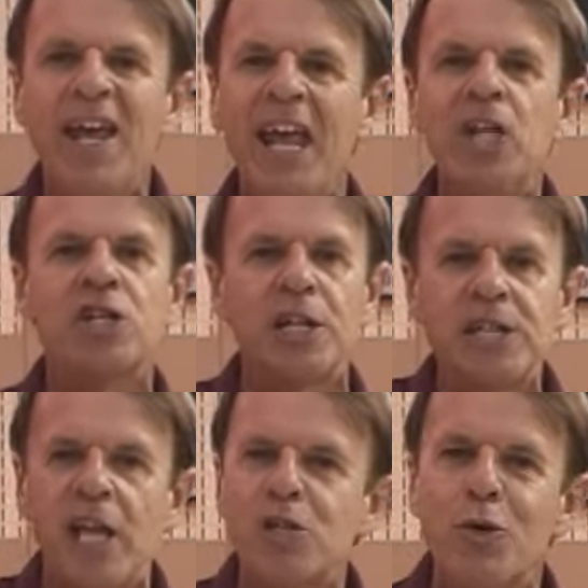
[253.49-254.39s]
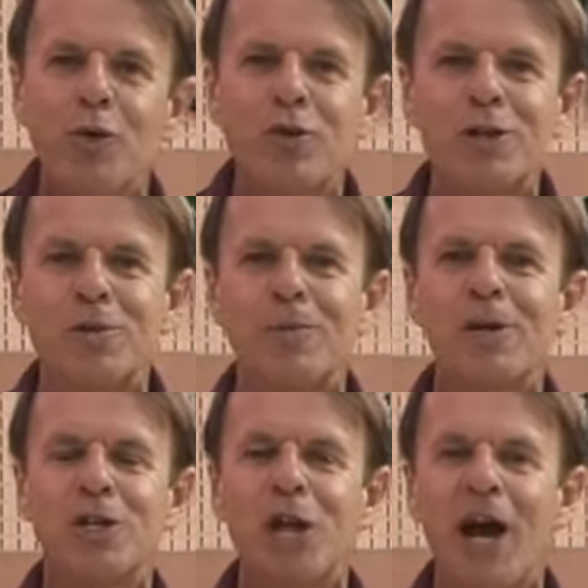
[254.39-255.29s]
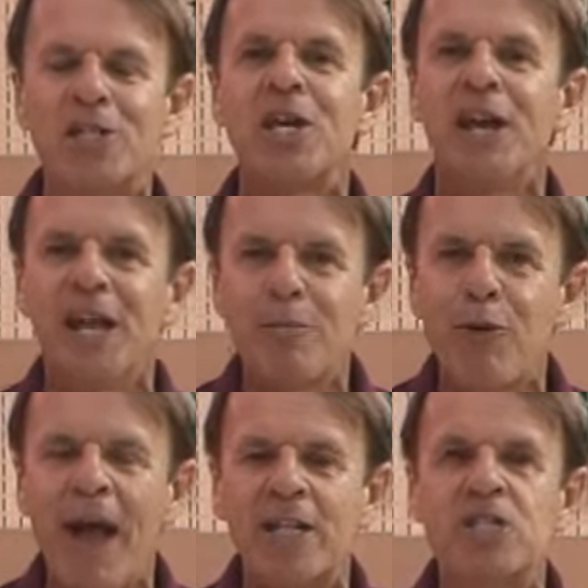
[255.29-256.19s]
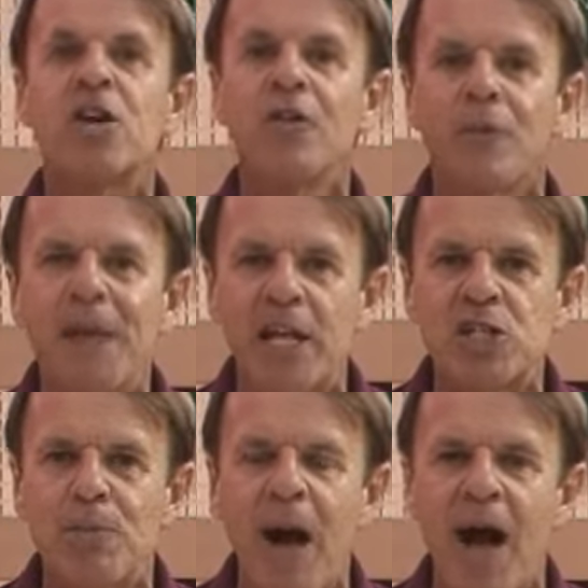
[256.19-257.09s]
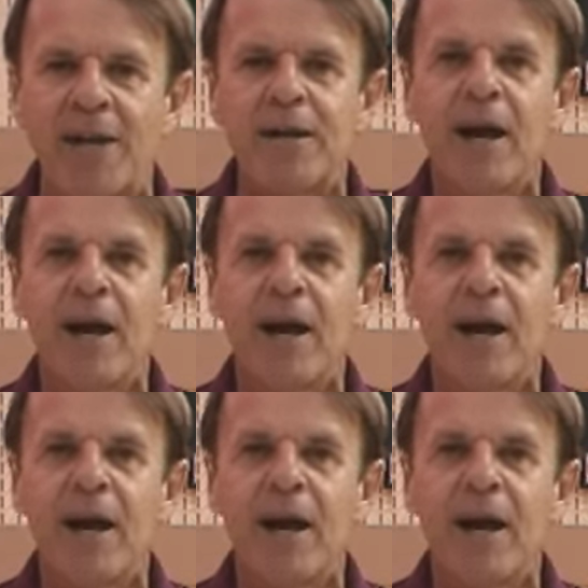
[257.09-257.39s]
He's going to take 200 shots in practice from that spot.